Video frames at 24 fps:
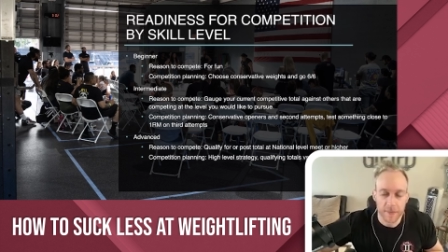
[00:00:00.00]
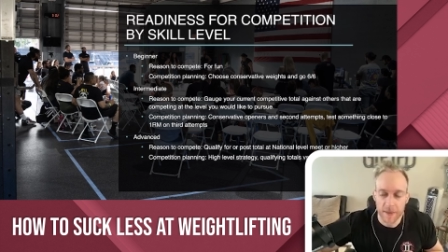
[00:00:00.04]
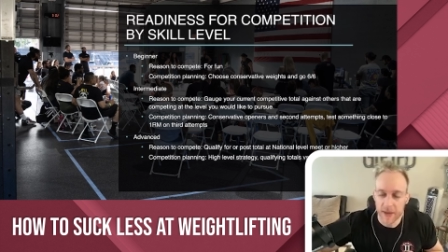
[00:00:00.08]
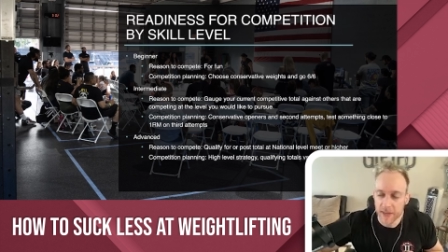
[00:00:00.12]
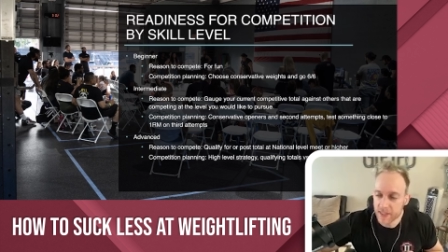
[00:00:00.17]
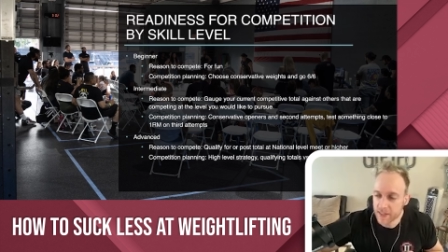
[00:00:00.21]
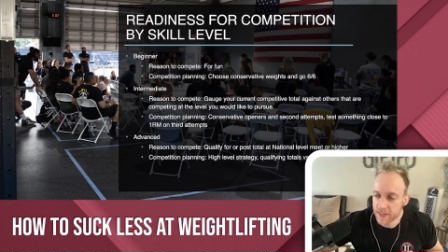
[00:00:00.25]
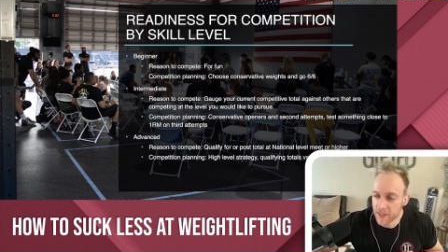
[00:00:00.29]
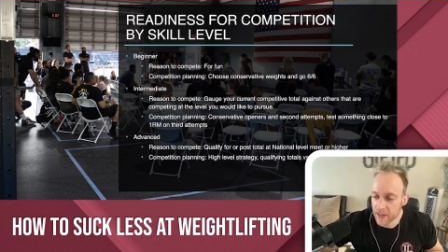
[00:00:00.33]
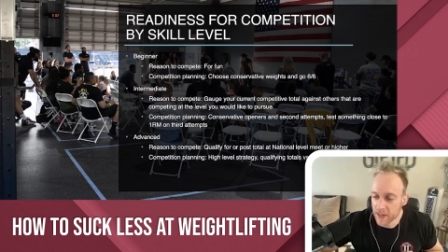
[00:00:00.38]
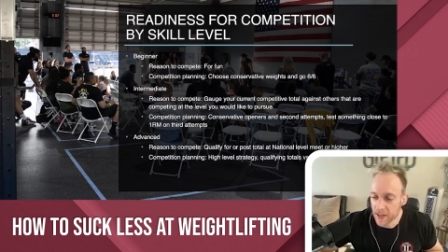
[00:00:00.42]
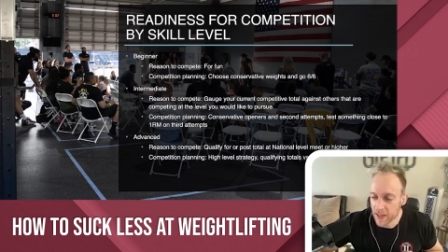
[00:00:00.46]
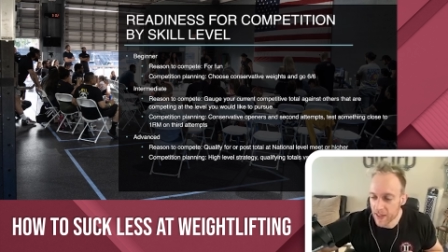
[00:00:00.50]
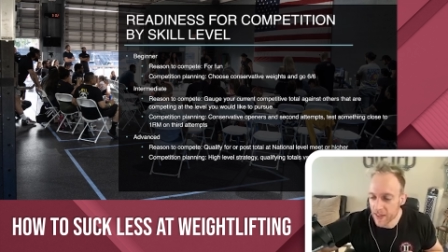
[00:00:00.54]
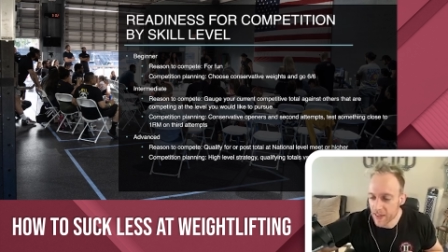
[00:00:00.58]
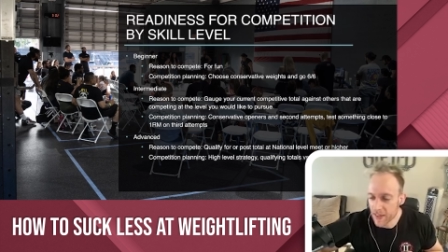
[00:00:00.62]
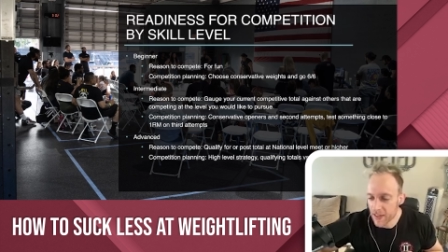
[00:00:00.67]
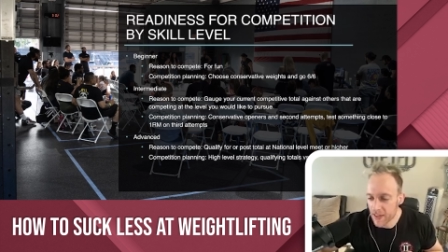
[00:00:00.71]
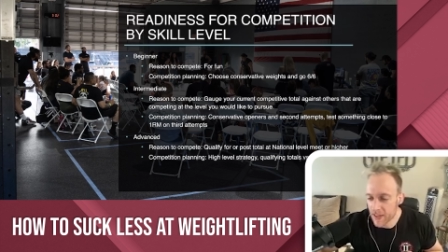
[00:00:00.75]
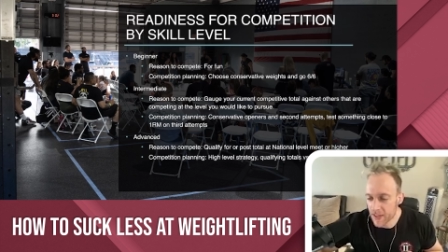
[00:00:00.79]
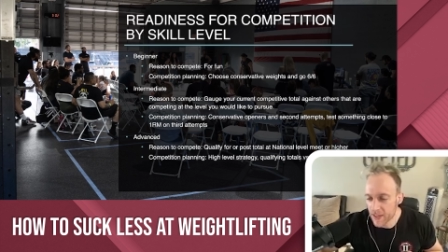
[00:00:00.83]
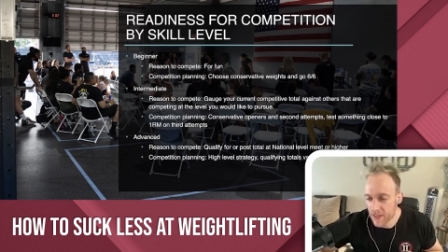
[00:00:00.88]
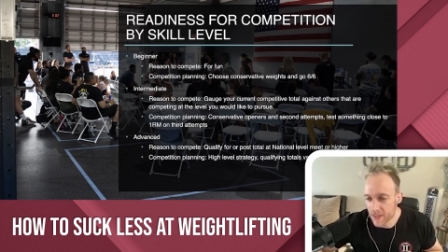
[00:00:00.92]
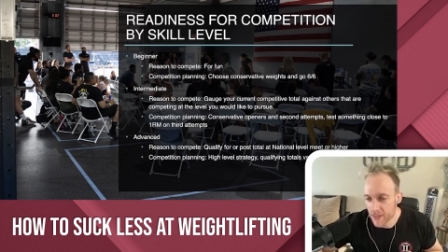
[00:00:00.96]
said
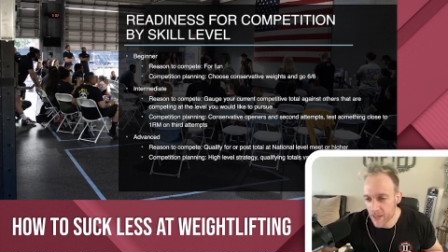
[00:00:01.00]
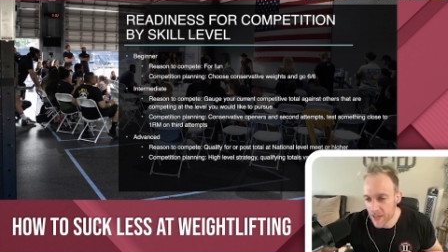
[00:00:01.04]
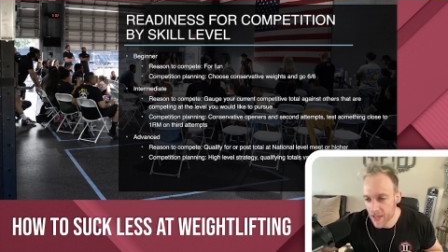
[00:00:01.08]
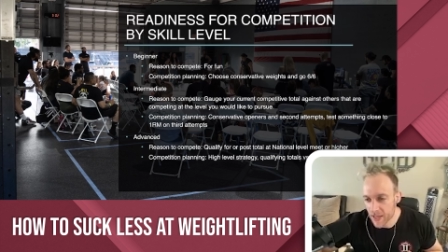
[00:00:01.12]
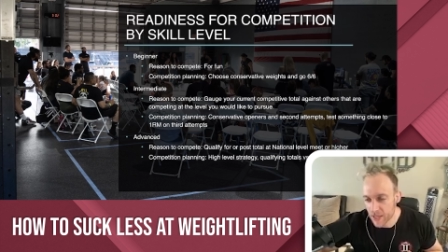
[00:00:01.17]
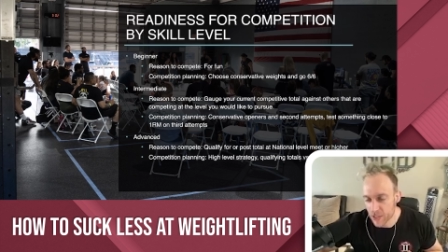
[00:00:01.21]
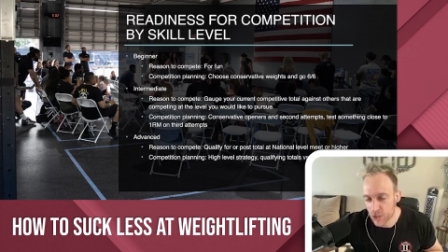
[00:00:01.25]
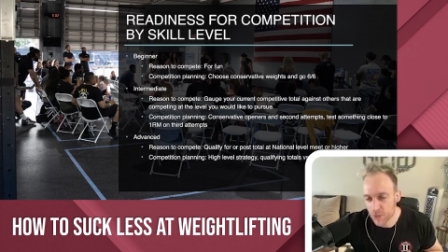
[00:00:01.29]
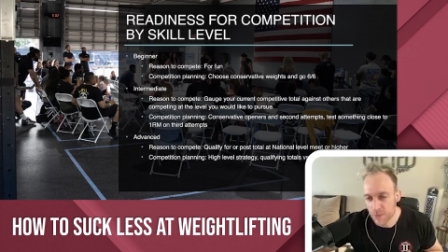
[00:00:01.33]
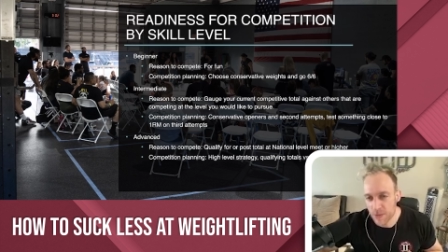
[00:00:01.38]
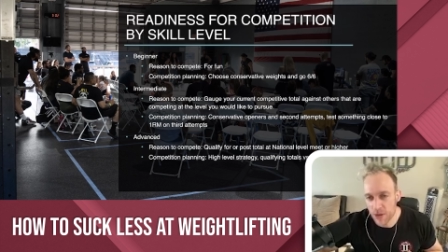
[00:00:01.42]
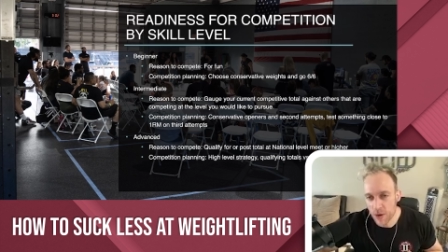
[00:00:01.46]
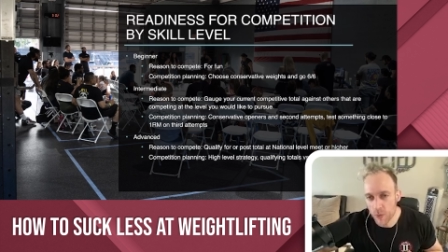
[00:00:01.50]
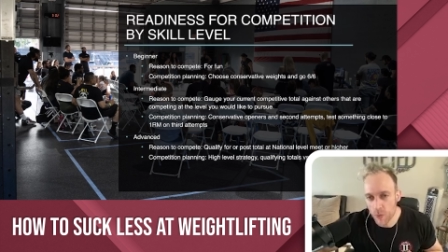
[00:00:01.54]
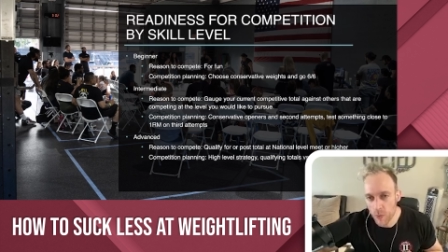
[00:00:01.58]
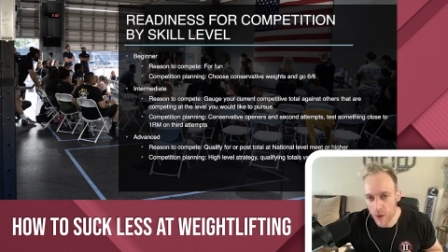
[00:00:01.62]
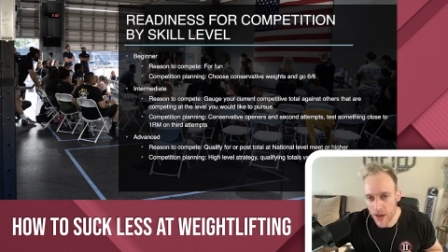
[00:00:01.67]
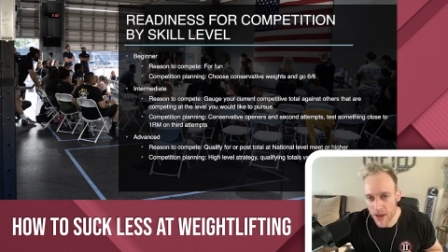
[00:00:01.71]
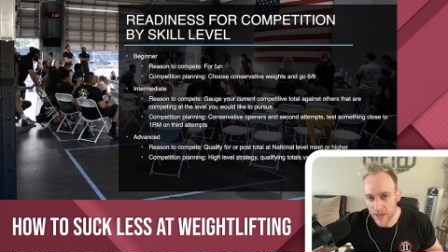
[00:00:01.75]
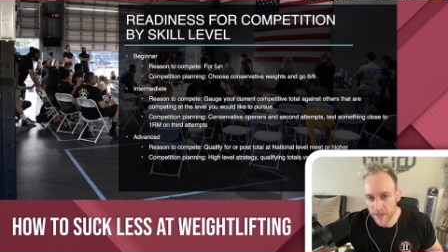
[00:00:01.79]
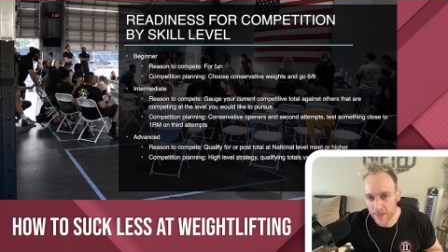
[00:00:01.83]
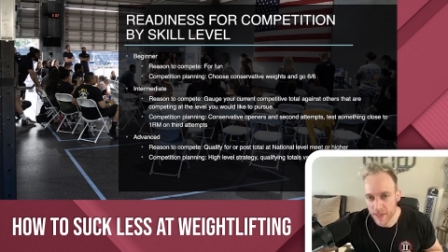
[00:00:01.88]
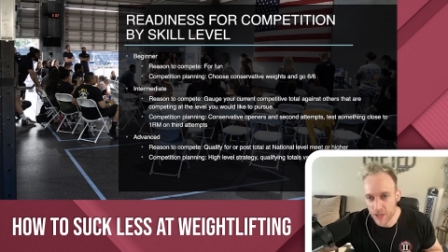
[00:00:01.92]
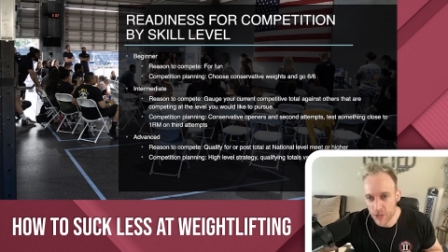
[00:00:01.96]
it should be a
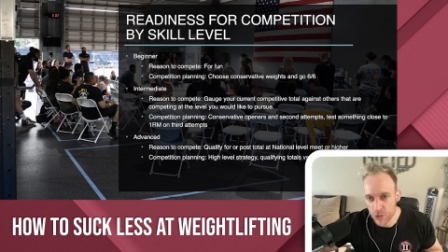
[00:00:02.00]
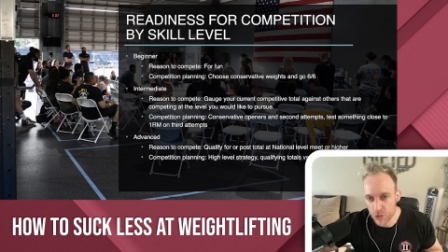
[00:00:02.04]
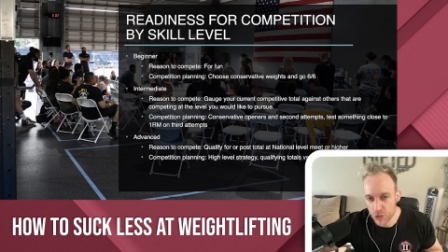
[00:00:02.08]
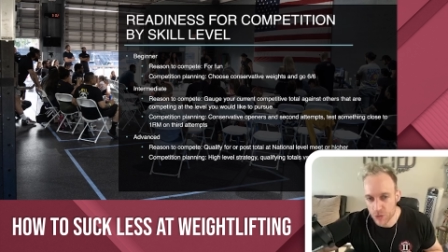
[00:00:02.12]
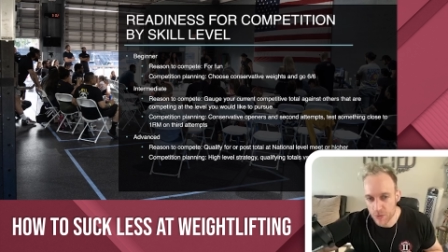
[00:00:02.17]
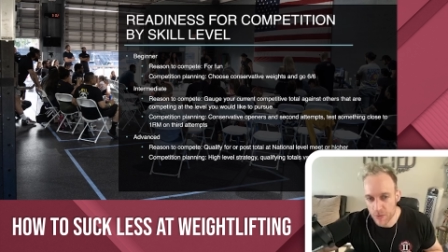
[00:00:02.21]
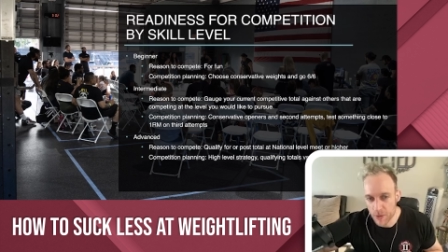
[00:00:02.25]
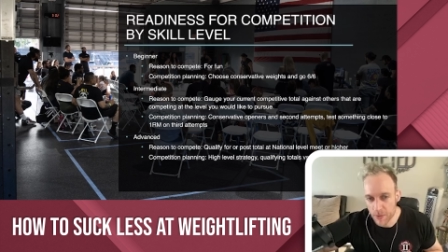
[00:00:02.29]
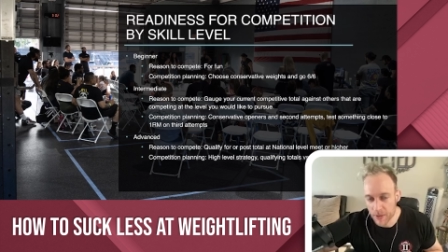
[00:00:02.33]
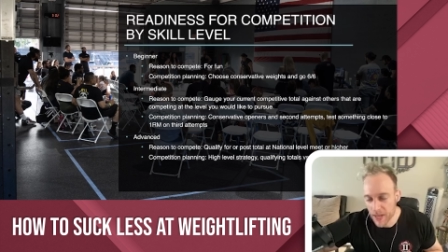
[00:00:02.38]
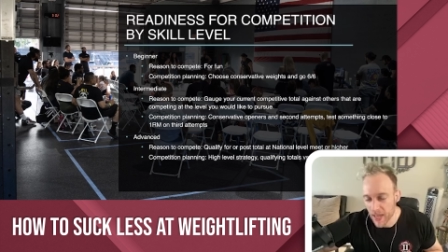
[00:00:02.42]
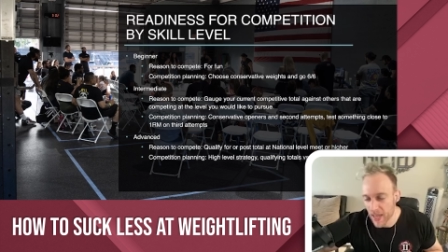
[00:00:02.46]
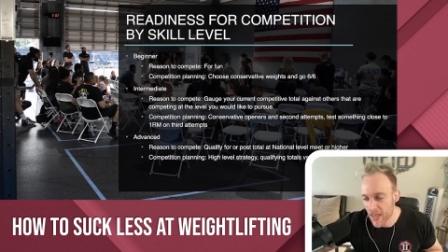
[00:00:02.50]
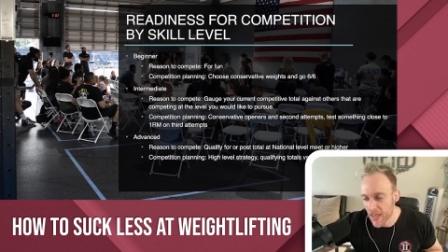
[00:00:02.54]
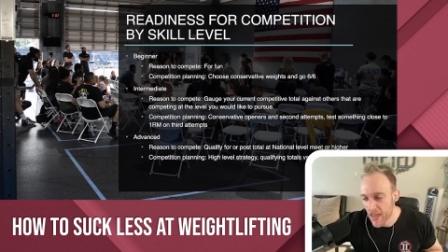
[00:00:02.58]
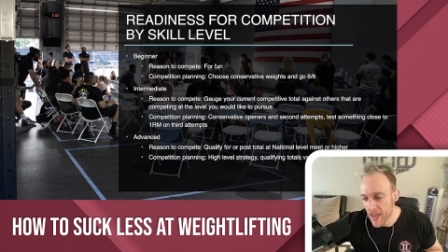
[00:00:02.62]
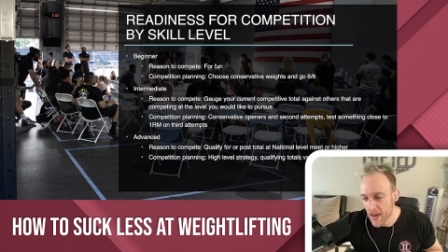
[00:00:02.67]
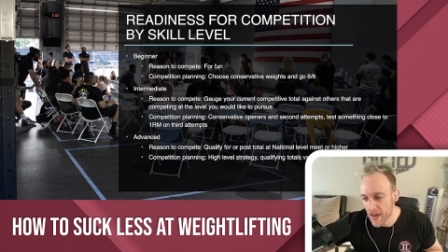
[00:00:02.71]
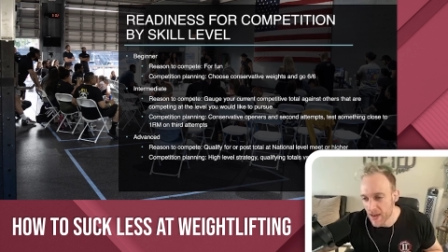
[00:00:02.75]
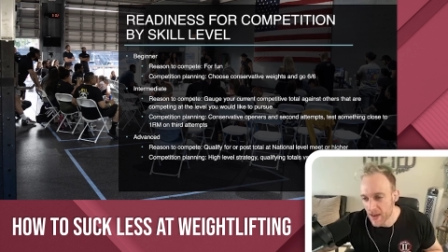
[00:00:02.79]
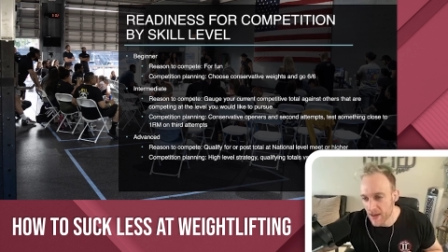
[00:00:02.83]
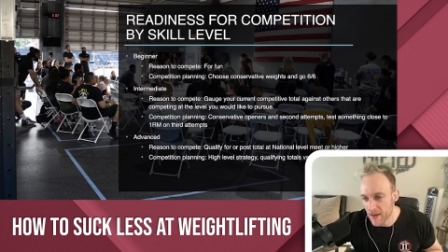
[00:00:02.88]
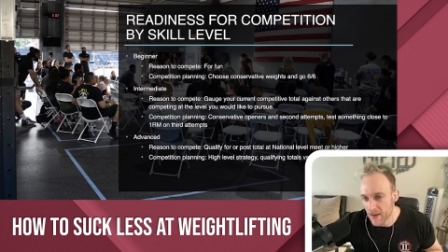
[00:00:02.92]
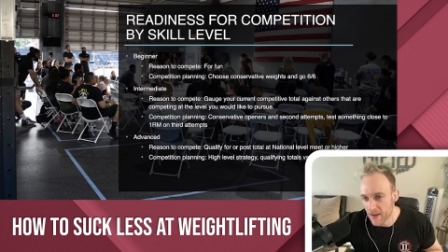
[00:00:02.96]
weight that you should be able to
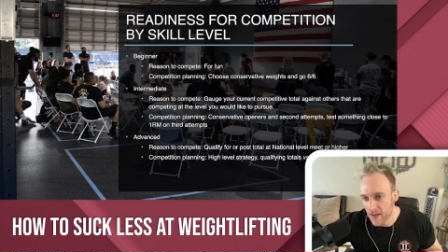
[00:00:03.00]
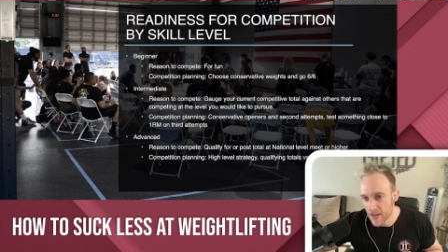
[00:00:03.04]
hit